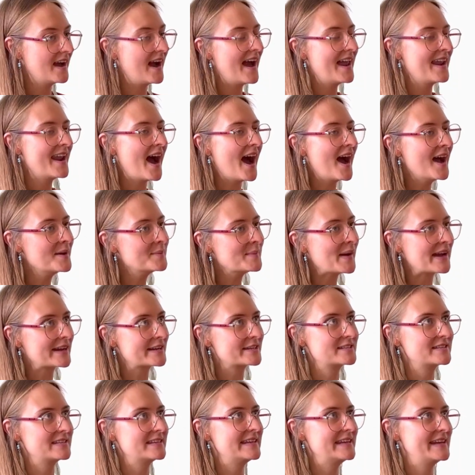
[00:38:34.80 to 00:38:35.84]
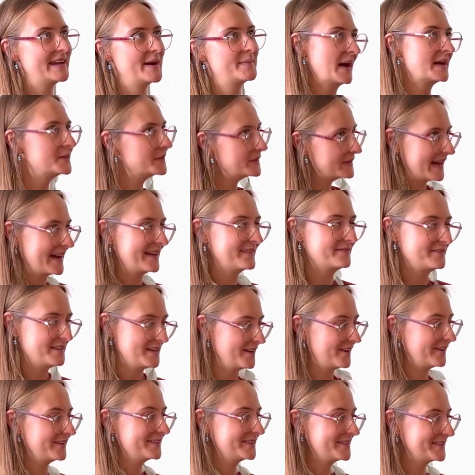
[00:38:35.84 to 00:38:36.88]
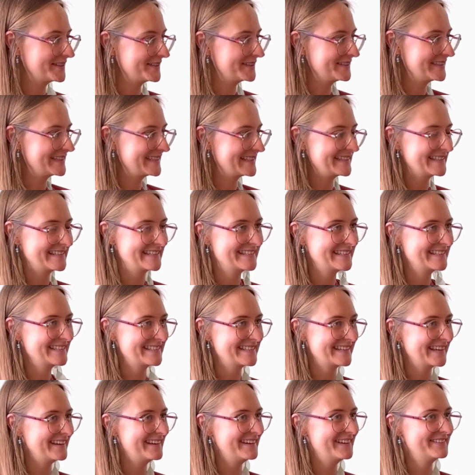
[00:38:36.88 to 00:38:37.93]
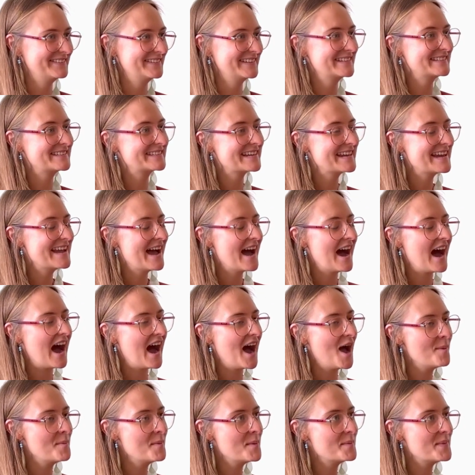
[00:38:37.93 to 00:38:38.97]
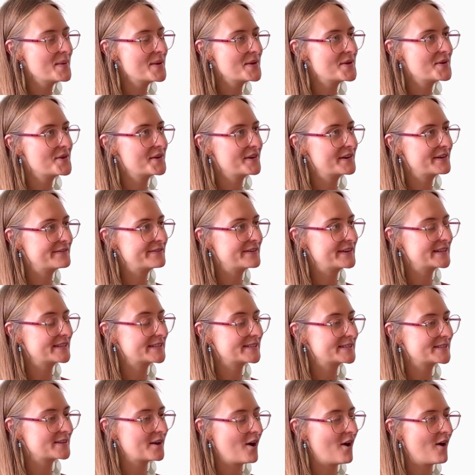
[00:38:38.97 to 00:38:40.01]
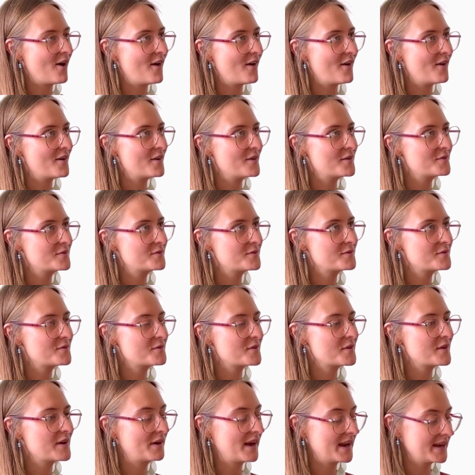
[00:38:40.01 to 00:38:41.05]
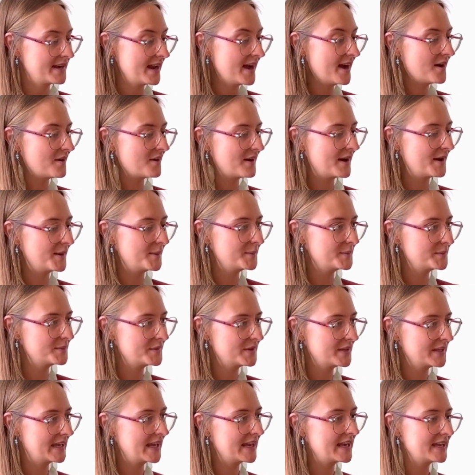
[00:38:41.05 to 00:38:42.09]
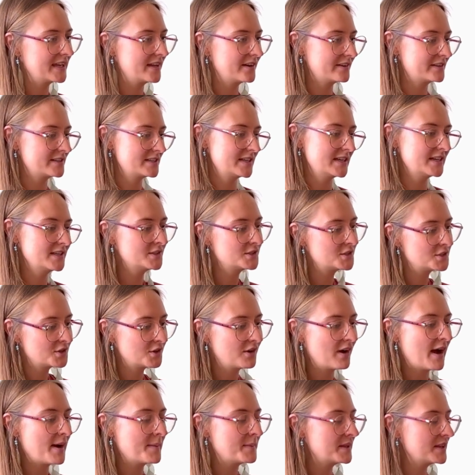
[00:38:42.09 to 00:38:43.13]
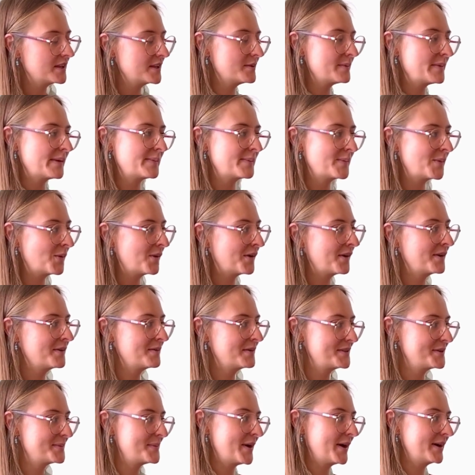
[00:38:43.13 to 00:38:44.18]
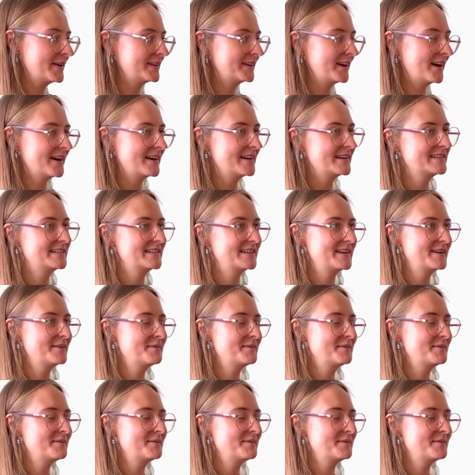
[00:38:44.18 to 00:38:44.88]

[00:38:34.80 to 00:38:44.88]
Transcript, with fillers: Yeah, and I'm actually, I don't have the answers to this, any of this. I'm a bit nervous of, right now I'm getting onto Instagram a little bit more with the podcast,